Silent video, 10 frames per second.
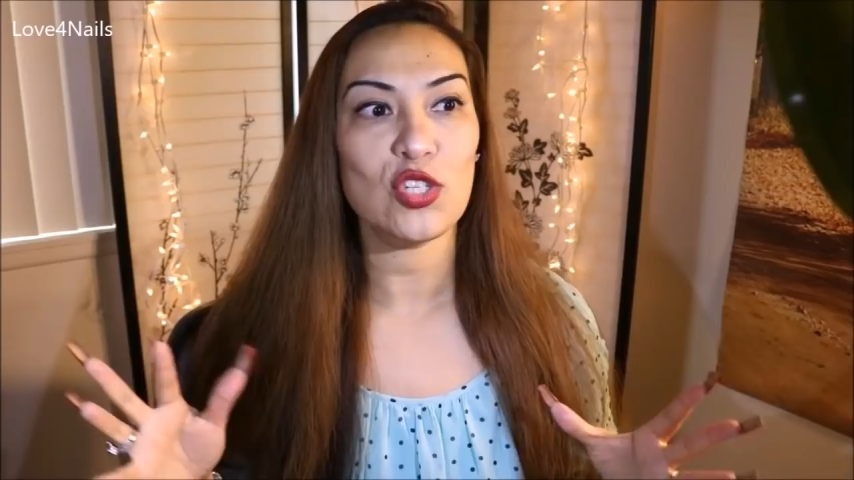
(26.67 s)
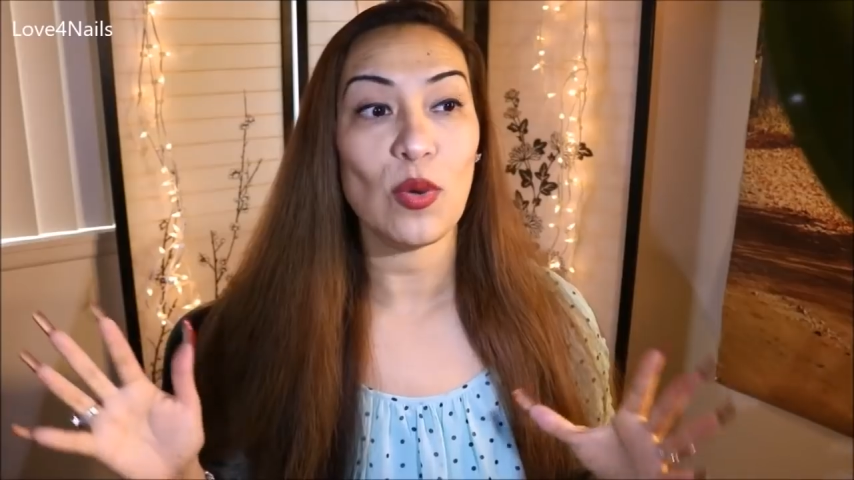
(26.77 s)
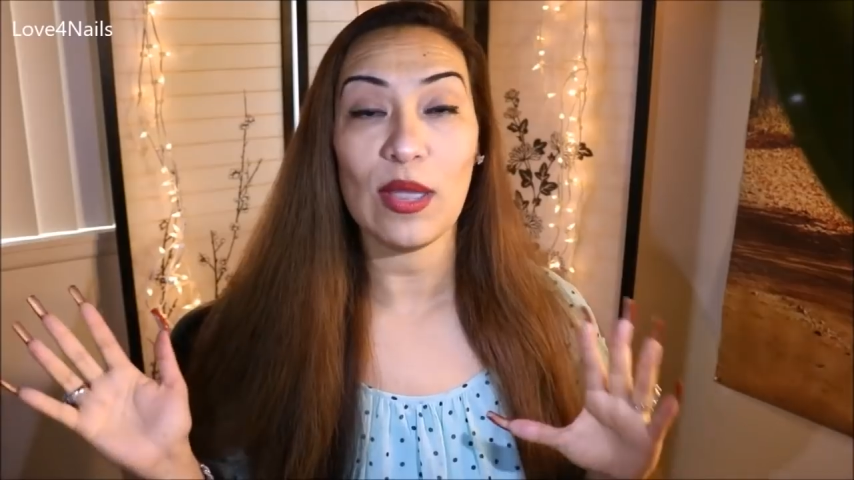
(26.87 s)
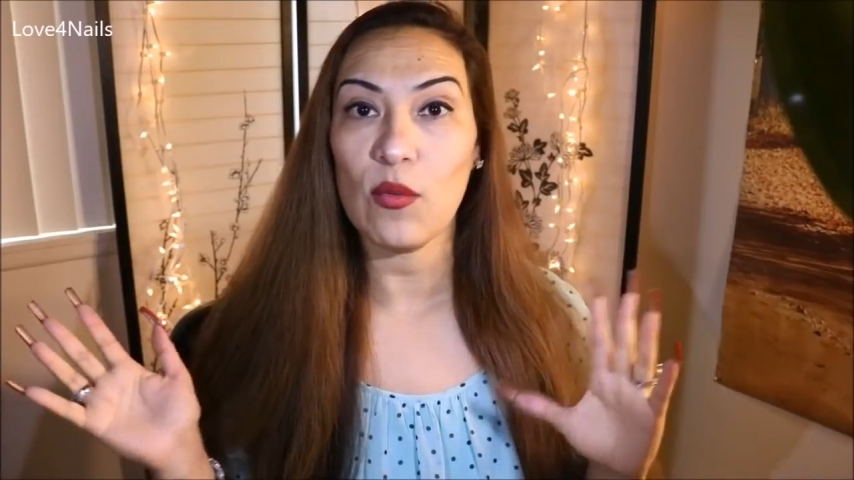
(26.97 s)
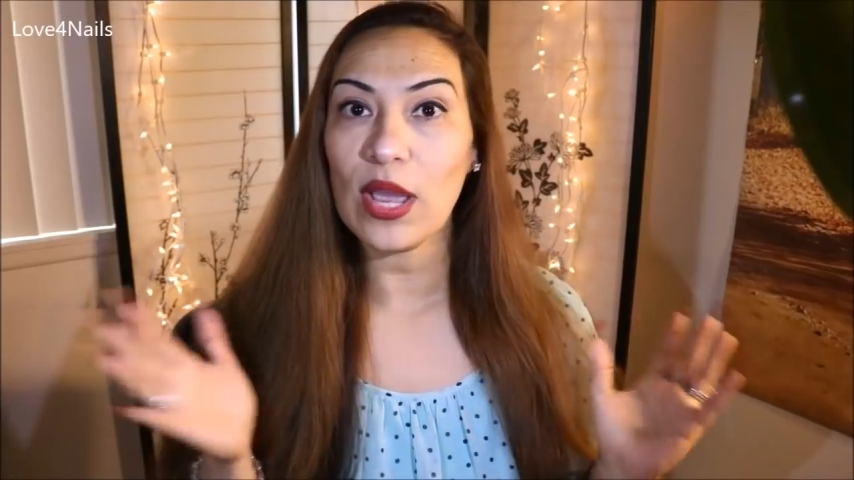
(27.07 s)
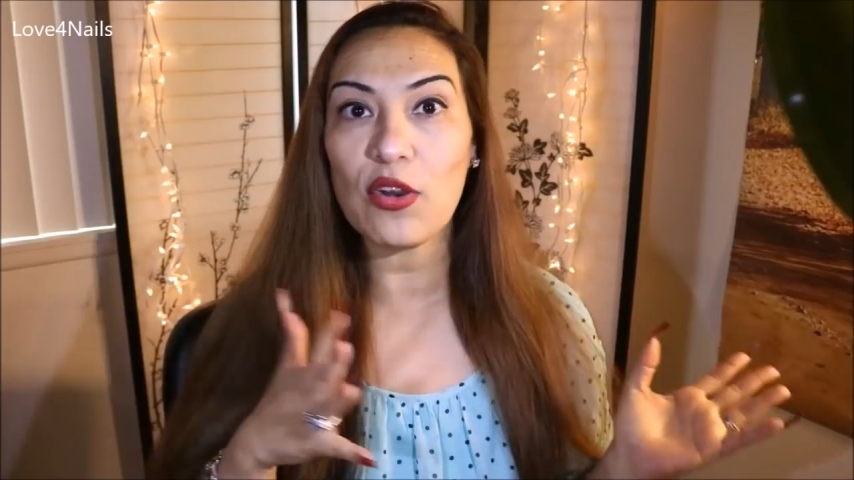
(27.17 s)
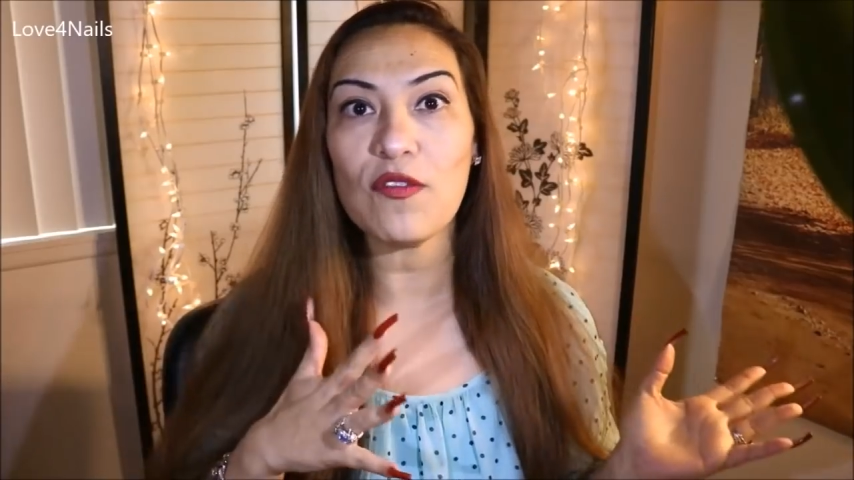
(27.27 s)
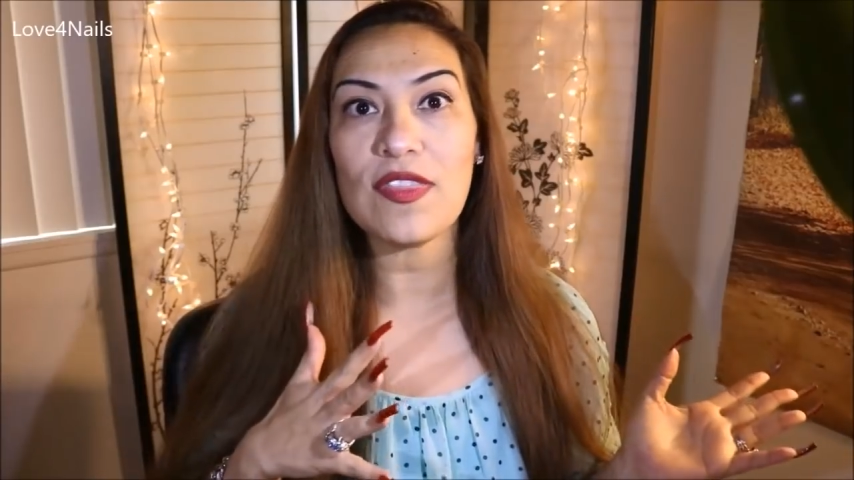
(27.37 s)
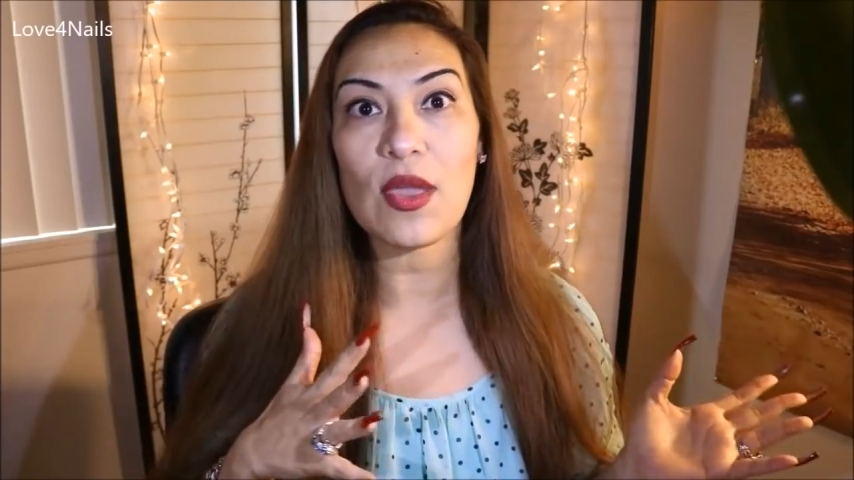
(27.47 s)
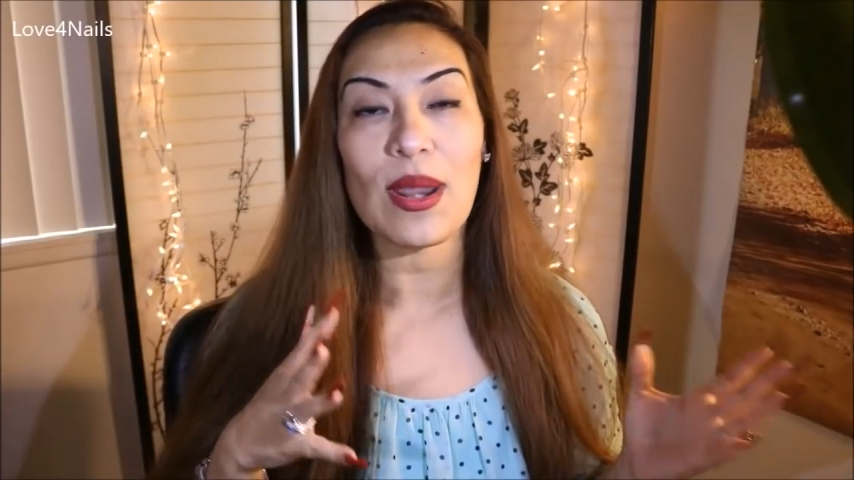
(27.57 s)
So I went
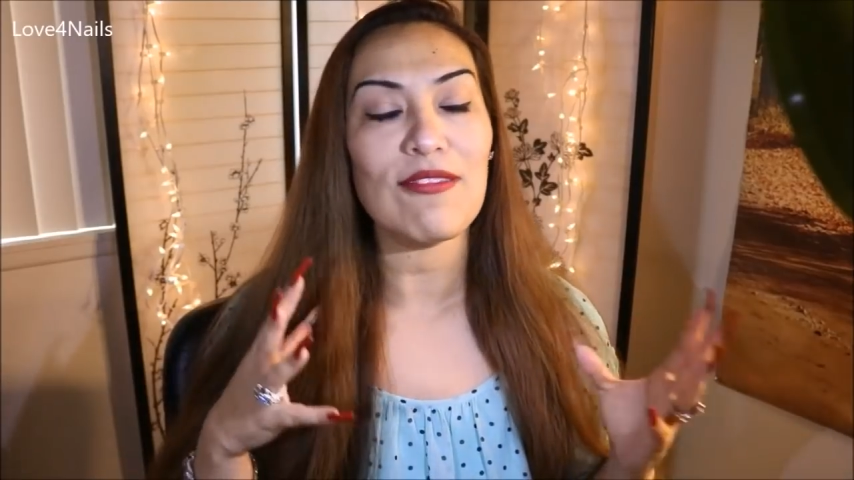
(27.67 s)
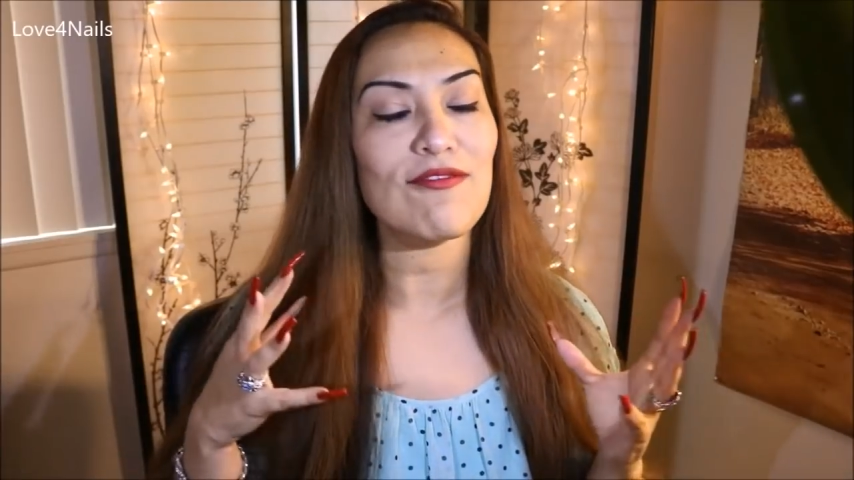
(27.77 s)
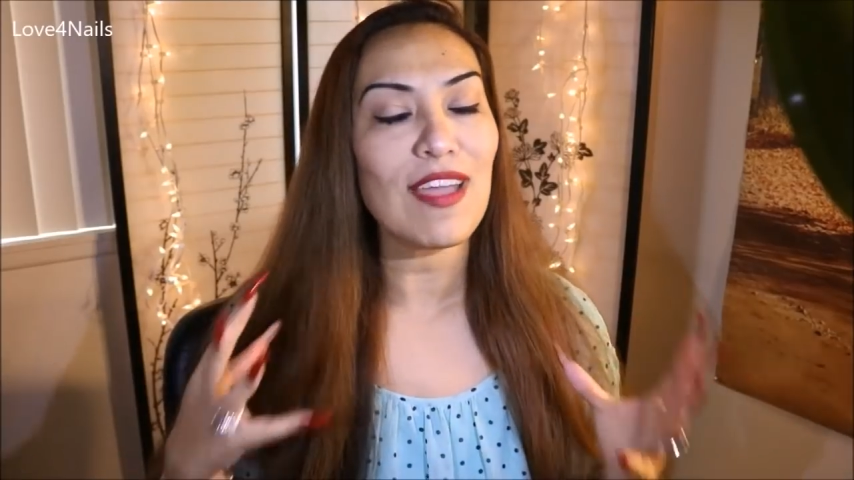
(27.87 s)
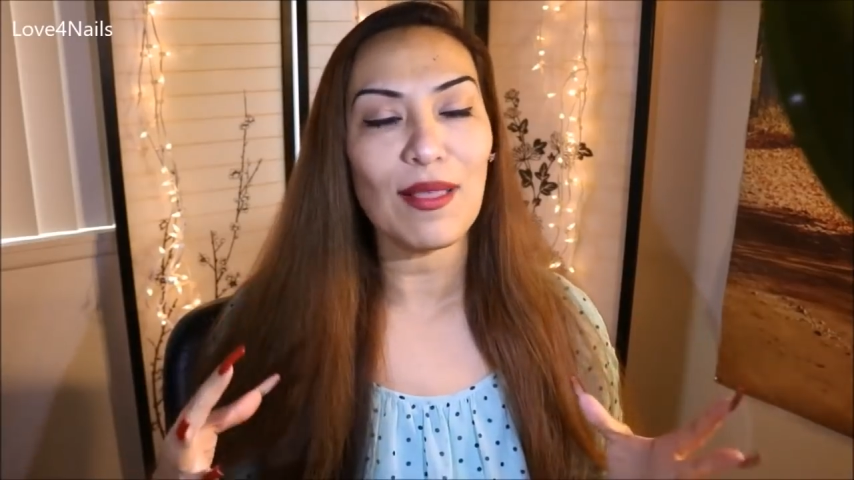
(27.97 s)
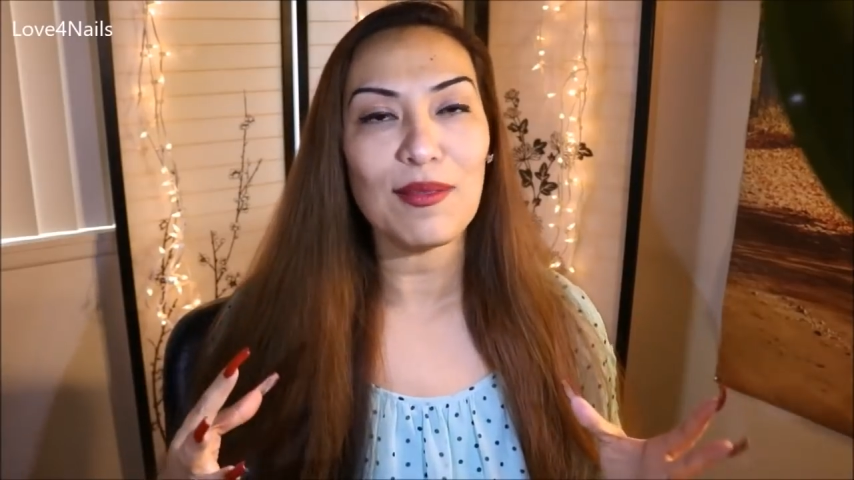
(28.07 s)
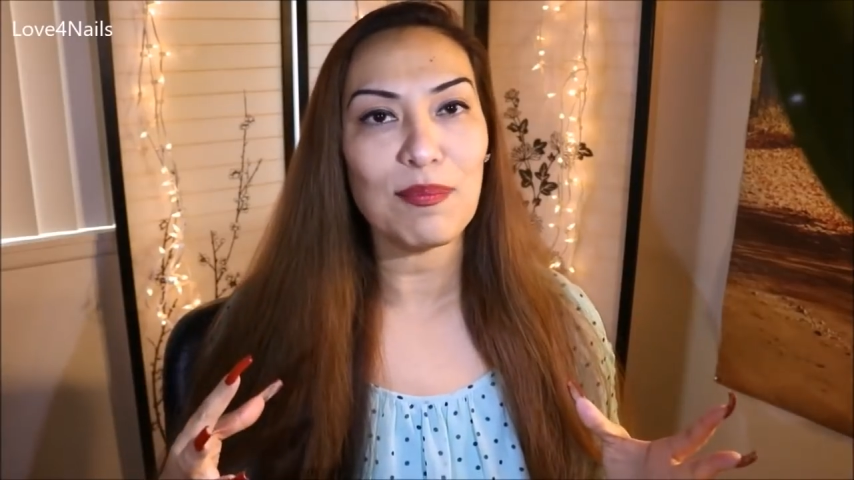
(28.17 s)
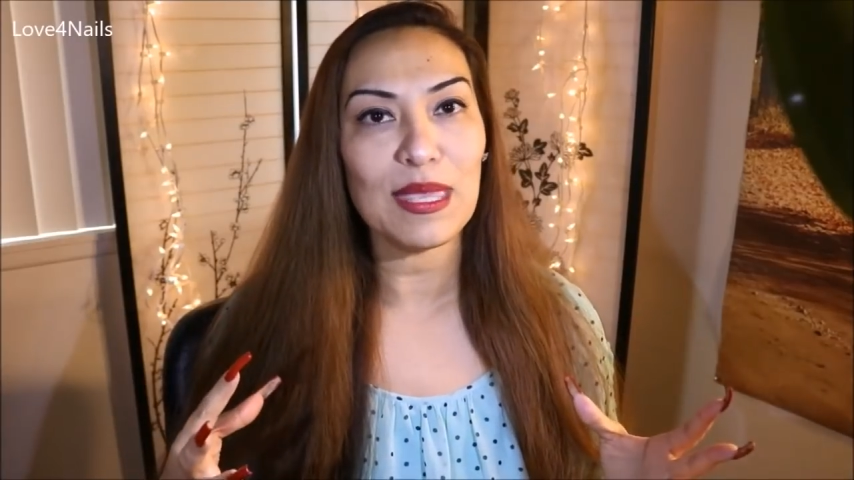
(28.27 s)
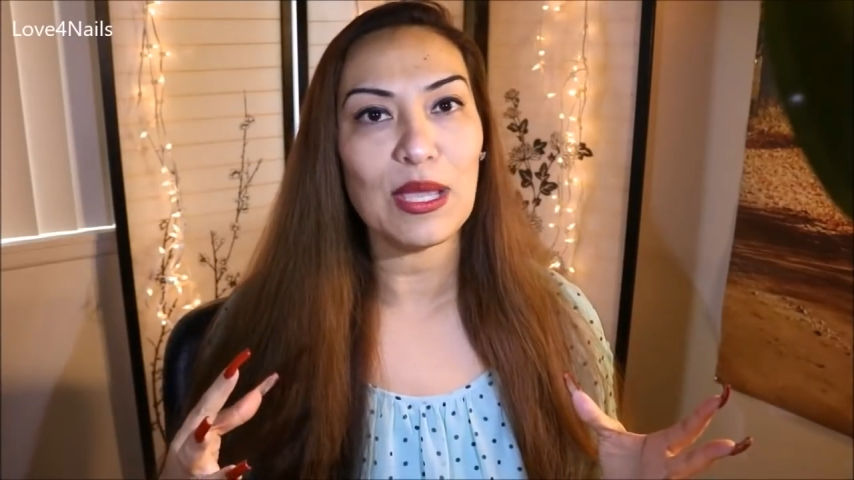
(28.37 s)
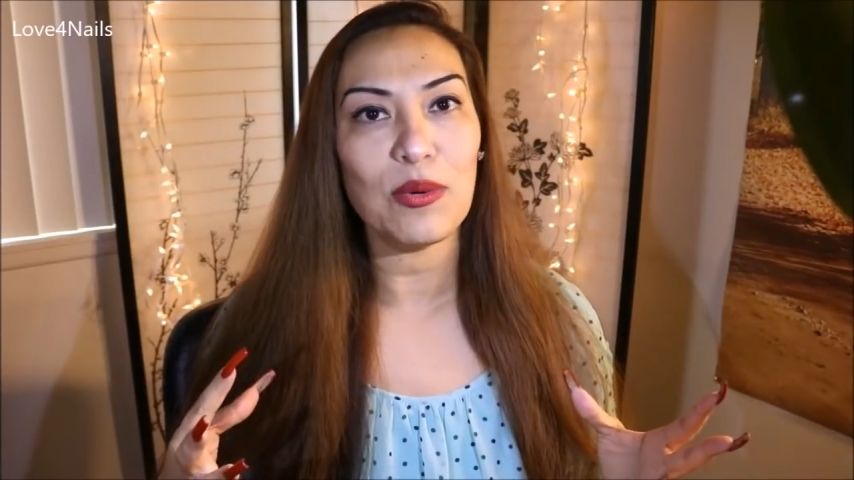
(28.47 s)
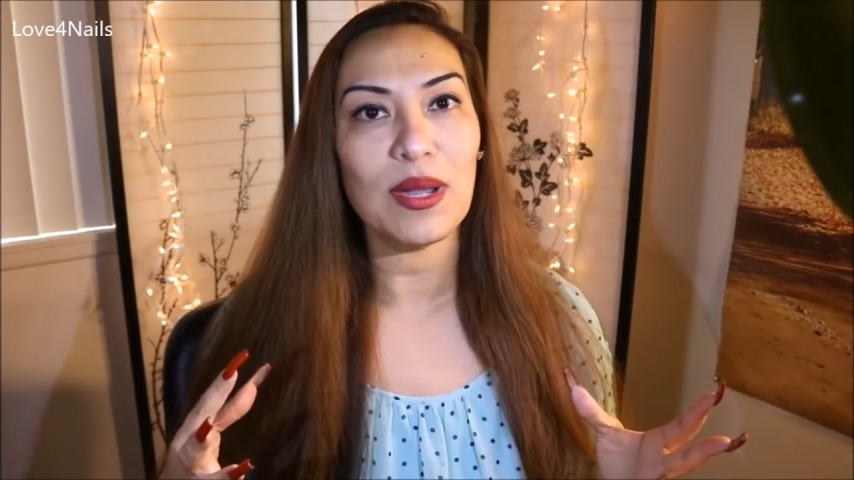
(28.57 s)
over there, I found the
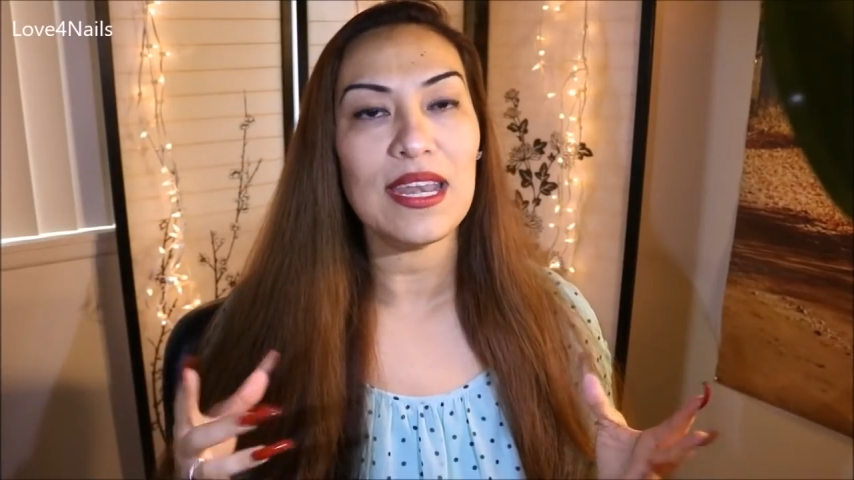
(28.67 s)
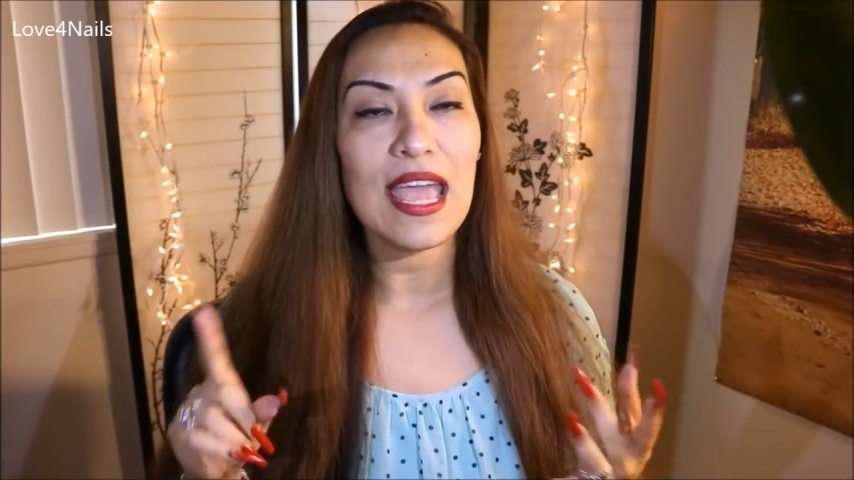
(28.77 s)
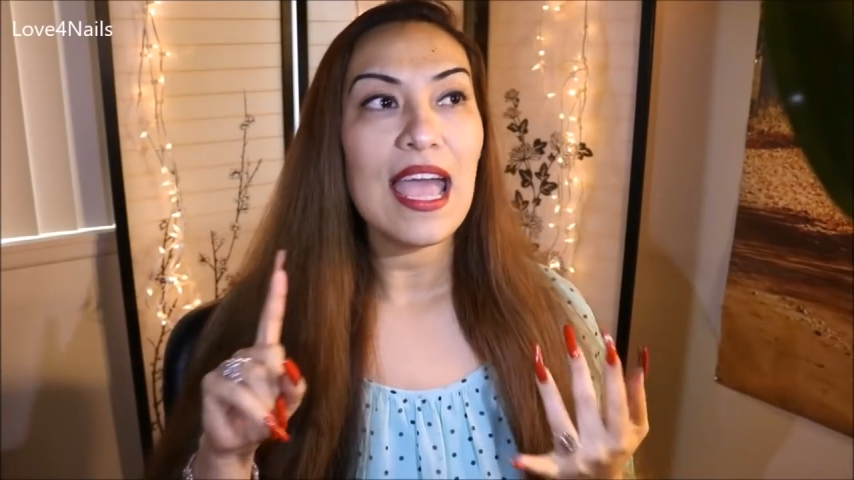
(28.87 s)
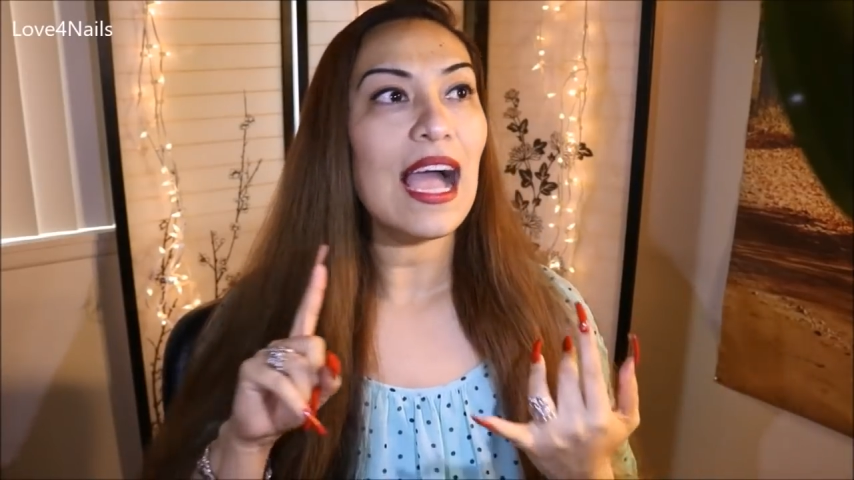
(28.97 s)
pink one.